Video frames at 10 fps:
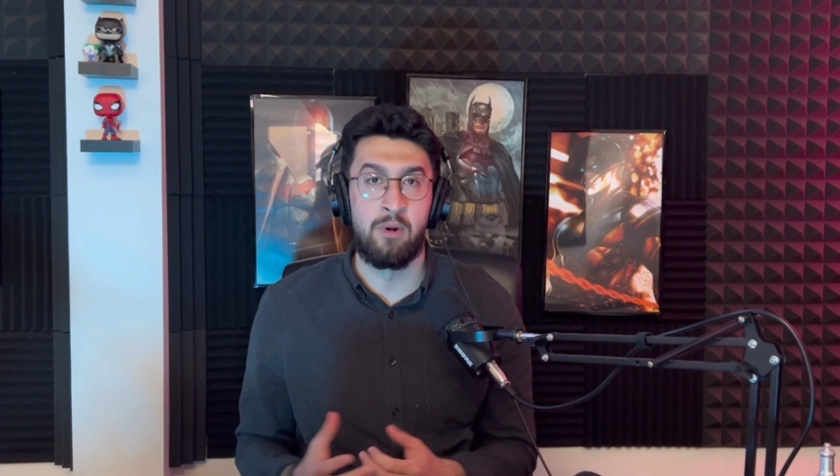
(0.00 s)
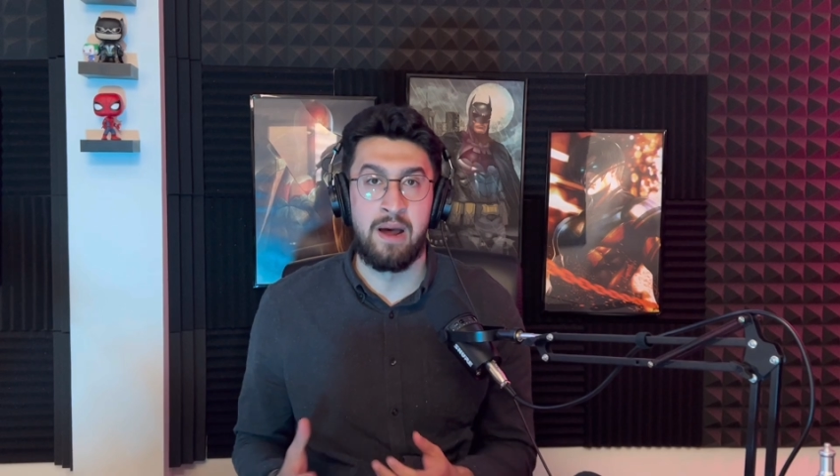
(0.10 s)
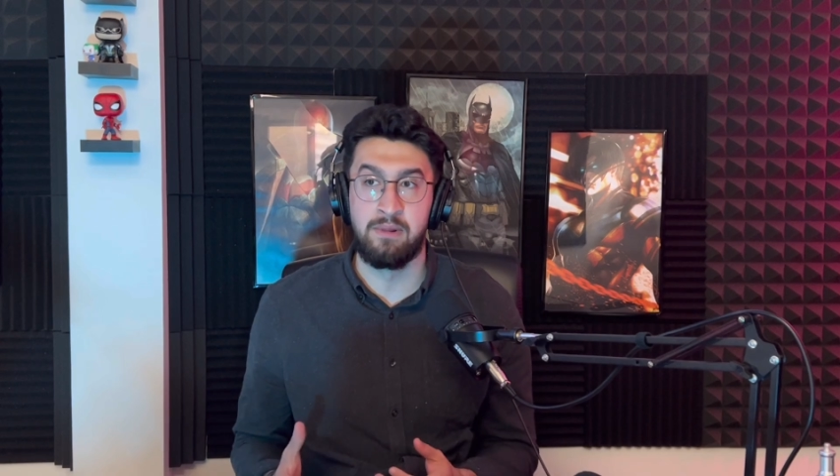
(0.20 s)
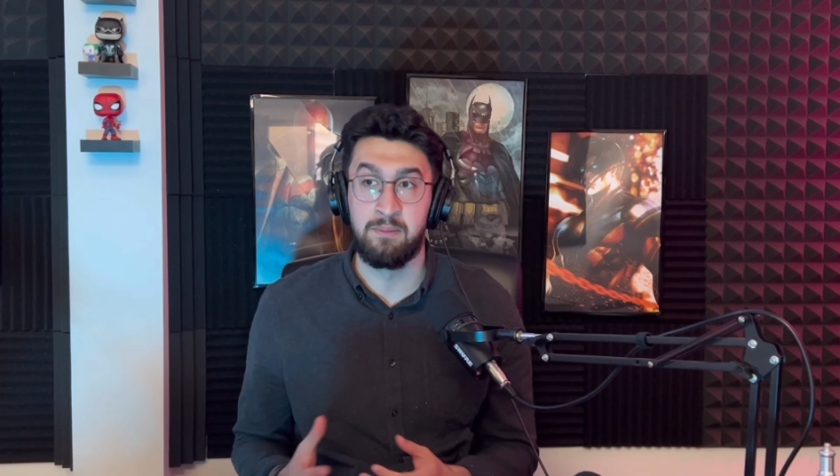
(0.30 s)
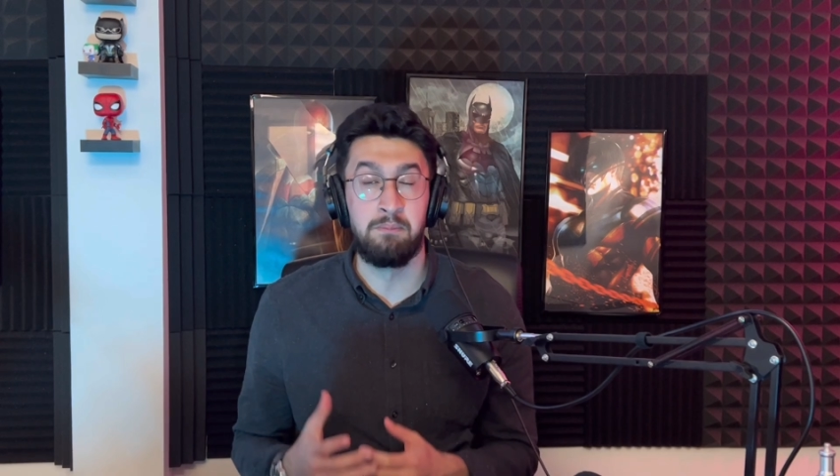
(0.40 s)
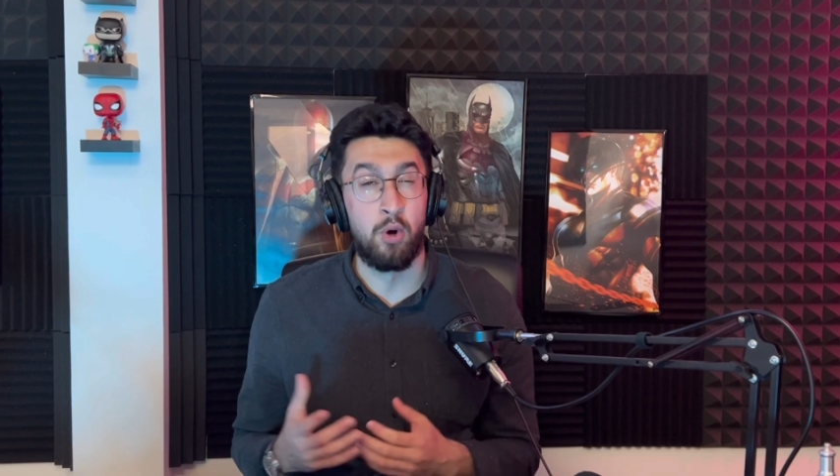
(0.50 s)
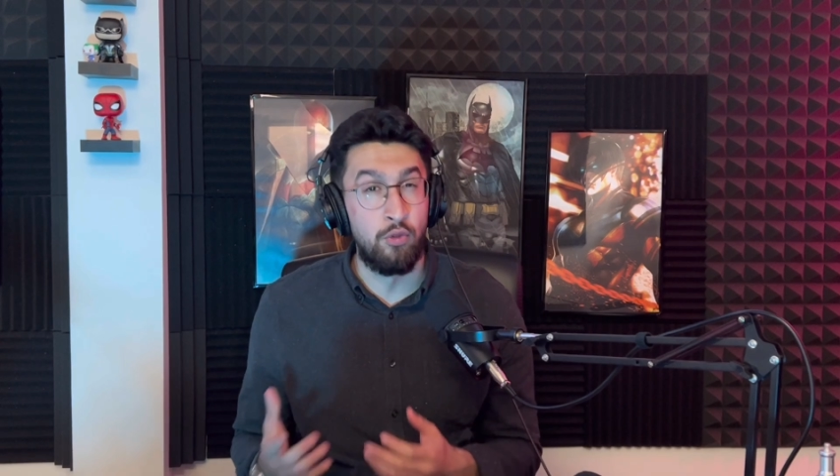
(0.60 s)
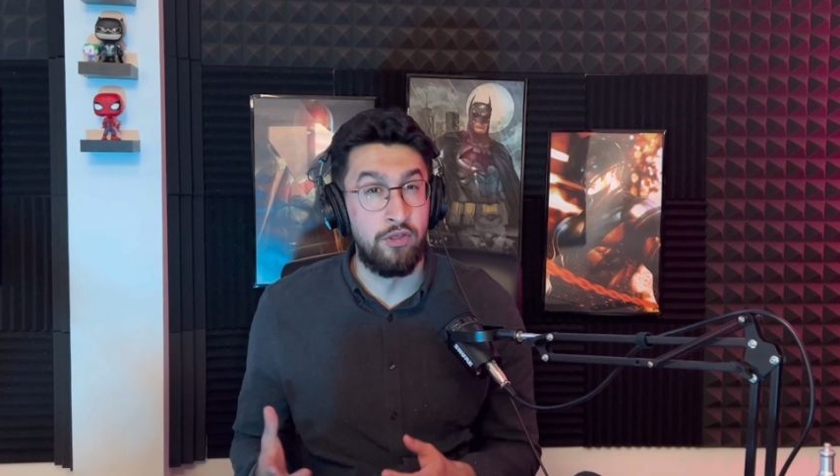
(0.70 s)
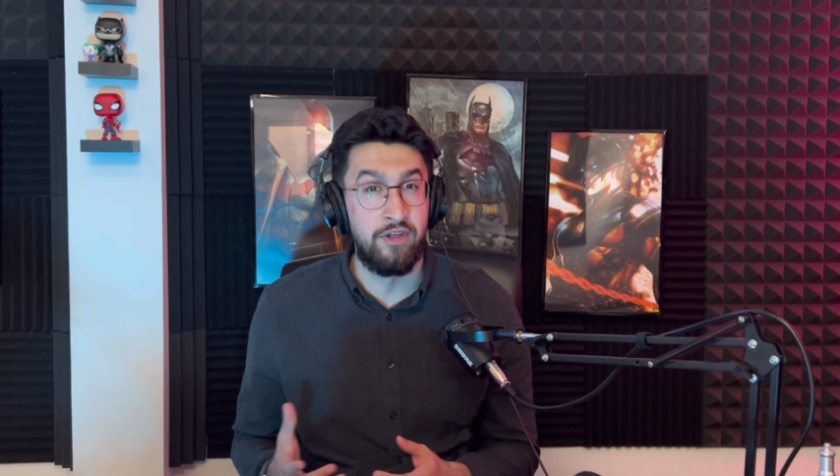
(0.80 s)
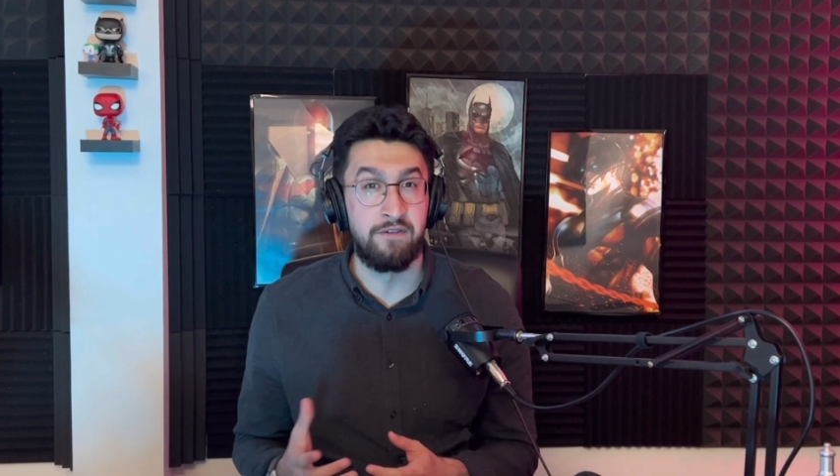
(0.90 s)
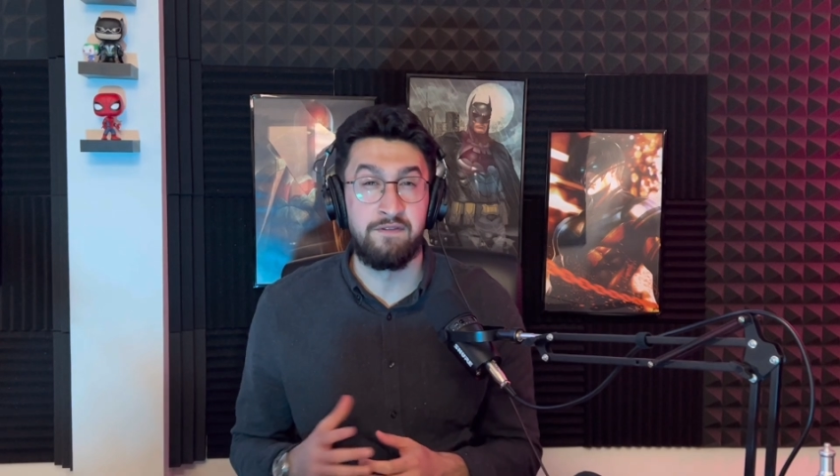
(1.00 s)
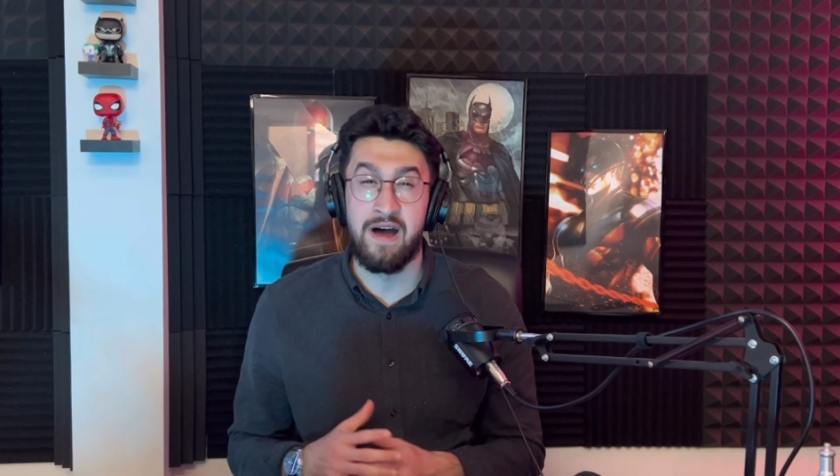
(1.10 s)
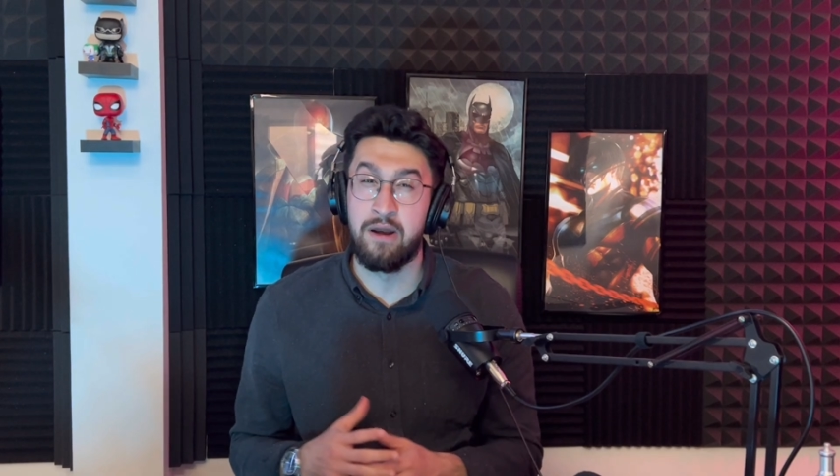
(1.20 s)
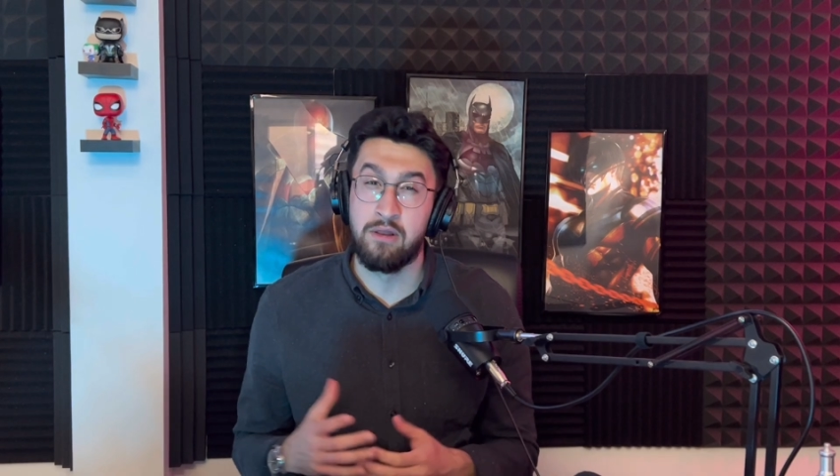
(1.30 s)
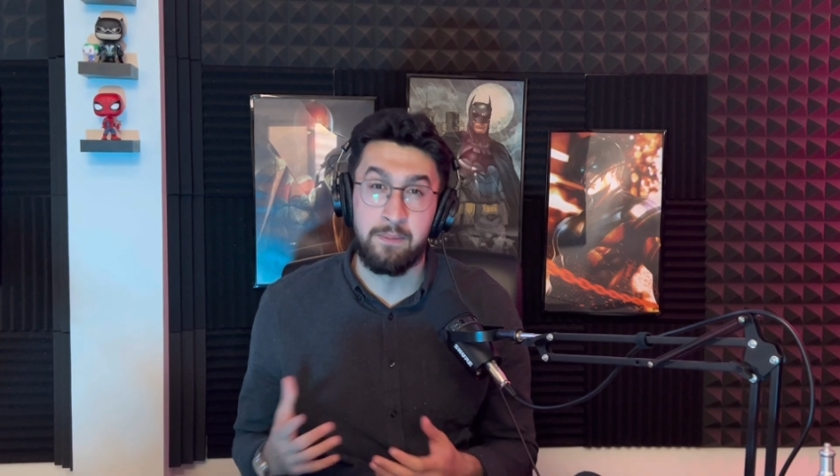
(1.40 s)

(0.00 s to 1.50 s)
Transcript: probably both of their final